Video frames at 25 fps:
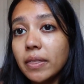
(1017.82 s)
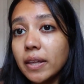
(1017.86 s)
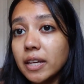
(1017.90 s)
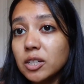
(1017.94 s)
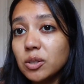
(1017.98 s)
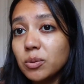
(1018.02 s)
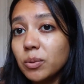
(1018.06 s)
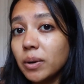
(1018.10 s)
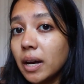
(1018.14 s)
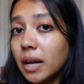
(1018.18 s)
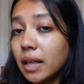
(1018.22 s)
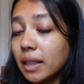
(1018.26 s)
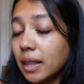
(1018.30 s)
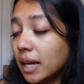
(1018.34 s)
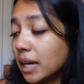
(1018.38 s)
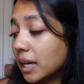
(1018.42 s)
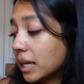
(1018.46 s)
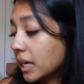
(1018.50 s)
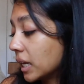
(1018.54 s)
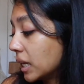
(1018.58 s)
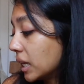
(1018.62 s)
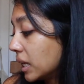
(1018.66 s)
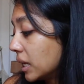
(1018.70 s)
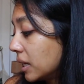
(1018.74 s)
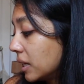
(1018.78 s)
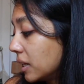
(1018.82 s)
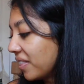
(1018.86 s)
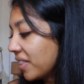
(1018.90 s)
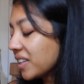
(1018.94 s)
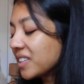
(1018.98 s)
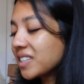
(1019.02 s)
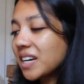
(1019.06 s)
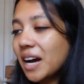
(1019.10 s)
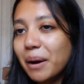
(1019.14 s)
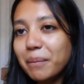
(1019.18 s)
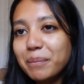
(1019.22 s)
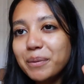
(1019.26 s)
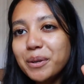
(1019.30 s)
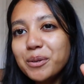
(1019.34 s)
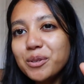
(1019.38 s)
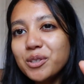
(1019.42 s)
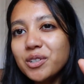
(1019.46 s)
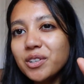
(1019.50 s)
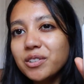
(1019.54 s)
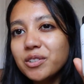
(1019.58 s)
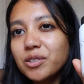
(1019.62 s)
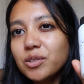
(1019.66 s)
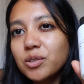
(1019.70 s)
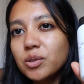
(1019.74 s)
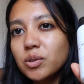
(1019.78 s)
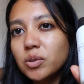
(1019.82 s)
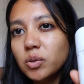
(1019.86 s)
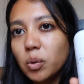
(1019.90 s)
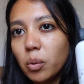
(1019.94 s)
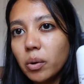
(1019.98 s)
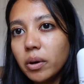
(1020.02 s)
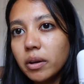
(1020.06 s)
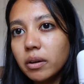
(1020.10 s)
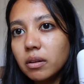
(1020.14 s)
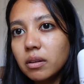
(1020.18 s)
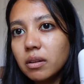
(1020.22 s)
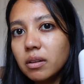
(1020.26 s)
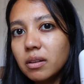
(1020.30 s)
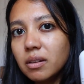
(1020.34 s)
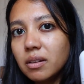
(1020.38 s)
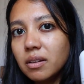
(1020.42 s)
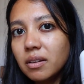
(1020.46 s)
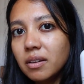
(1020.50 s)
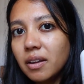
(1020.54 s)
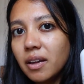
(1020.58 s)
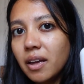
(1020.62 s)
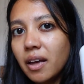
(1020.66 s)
is why I like it. The top notes are soil